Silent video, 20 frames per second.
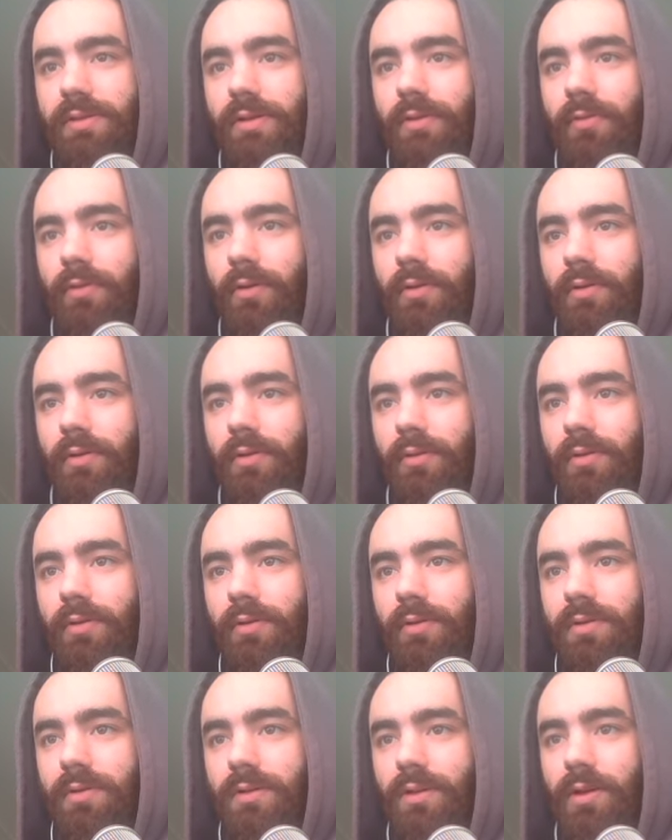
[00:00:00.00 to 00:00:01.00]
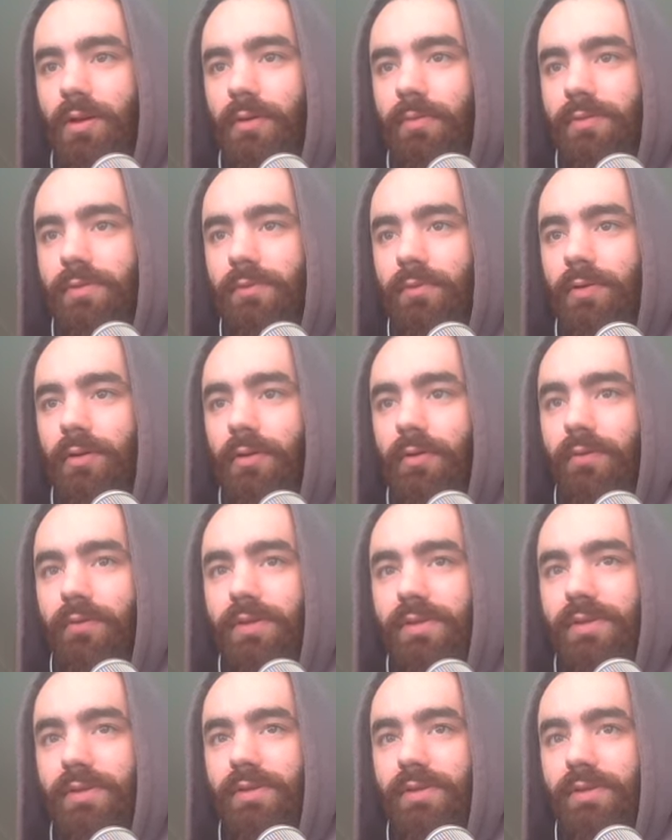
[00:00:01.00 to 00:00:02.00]
zero times one over
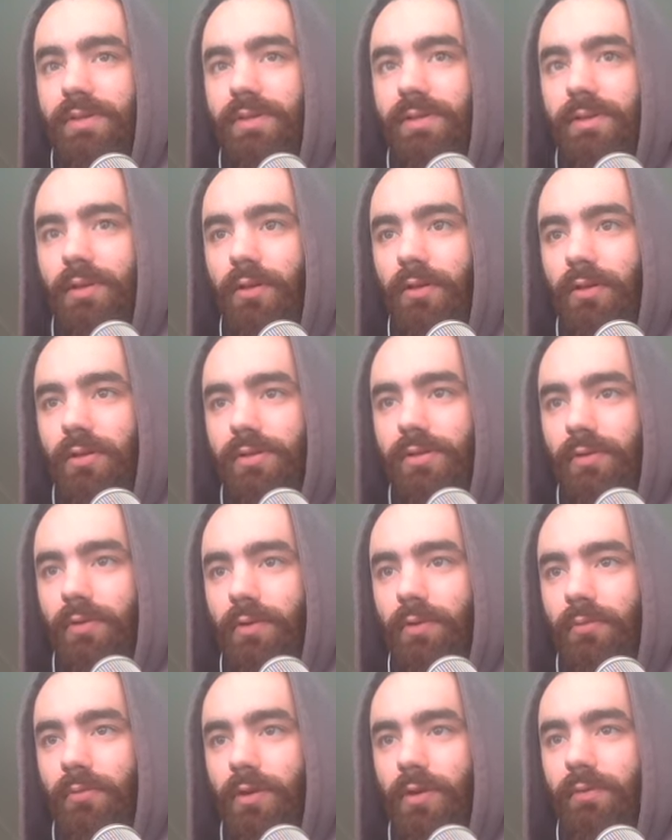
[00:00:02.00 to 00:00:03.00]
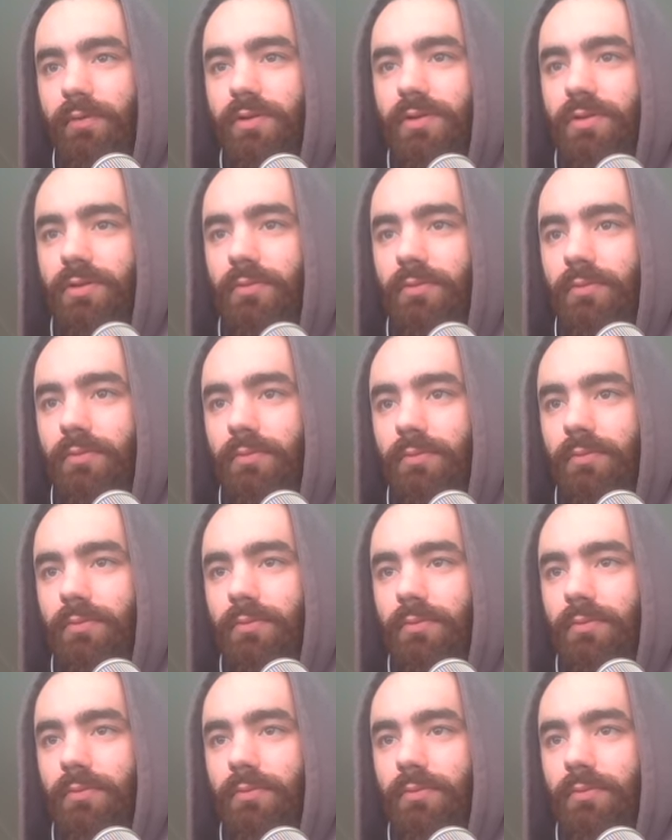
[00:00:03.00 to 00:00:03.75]
uh, sorry one over two,